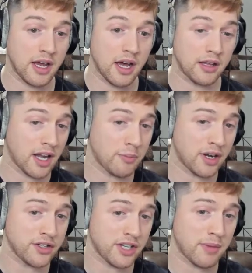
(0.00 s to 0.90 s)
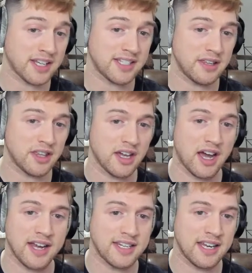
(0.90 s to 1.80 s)
a lot of players here might see the
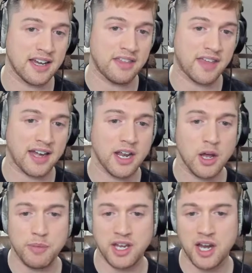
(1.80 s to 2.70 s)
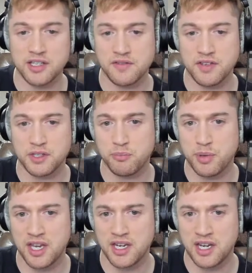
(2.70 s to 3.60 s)
idea that because of this
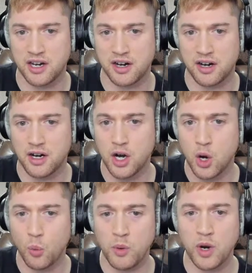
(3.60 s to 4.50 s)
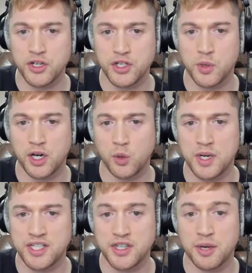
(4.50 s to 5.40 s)
pin here, we want to
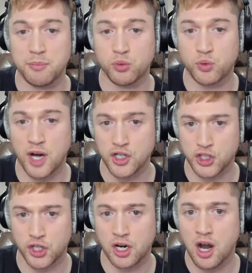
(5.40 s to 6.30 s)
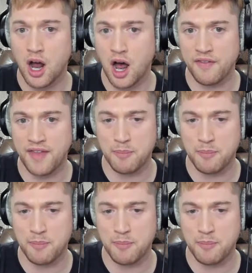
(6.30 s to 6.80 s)
increase the pressure on that